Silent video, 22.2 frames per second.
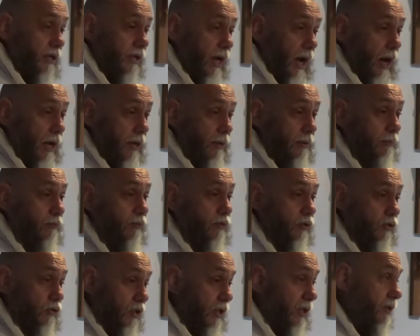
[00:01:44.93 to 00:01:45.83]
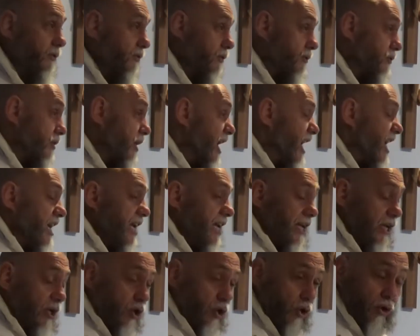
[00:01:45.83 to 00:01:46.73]
got him to Jesus.
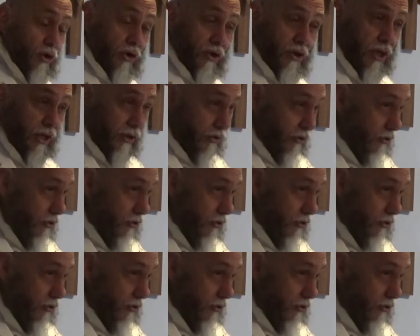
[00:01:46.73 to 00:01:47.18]
He couldn't get